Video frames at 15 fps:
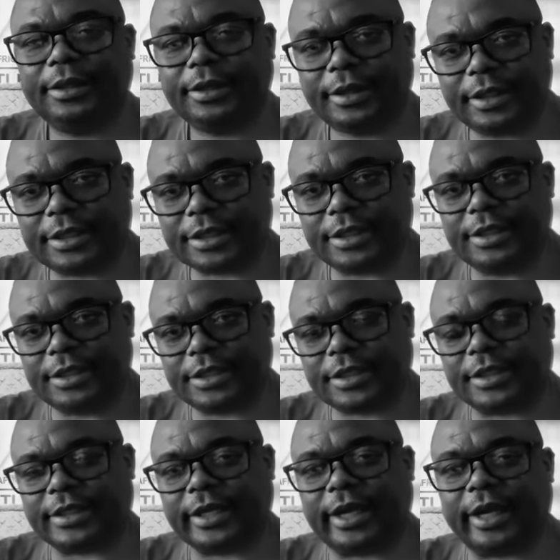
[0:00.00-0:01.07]
This is the
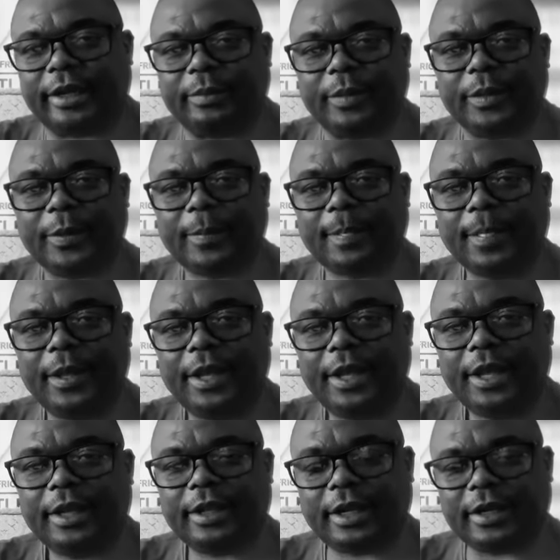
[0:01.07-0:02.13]
time
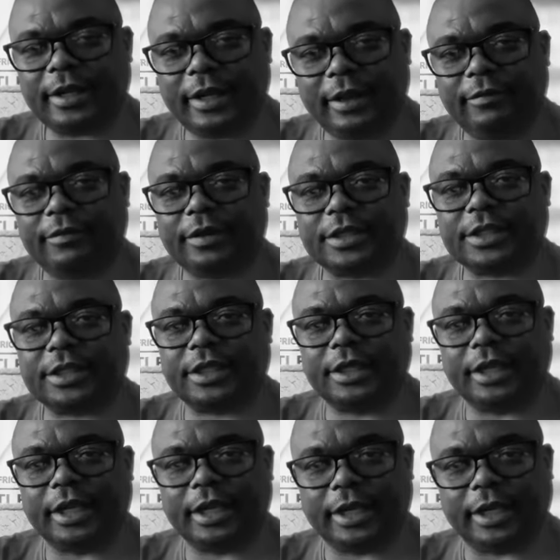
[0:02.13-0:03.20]
that every single
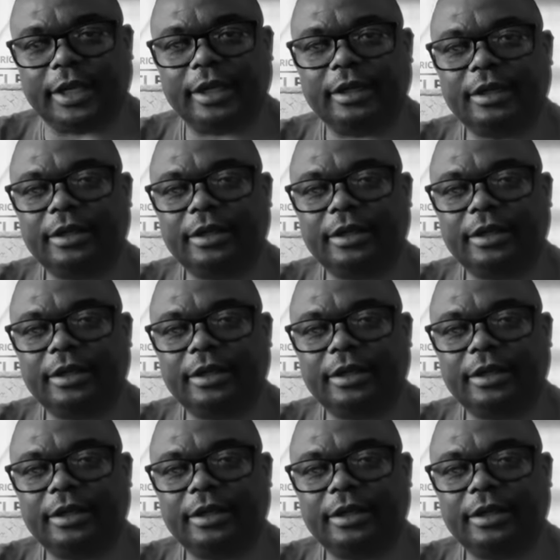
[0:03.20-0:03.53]
leader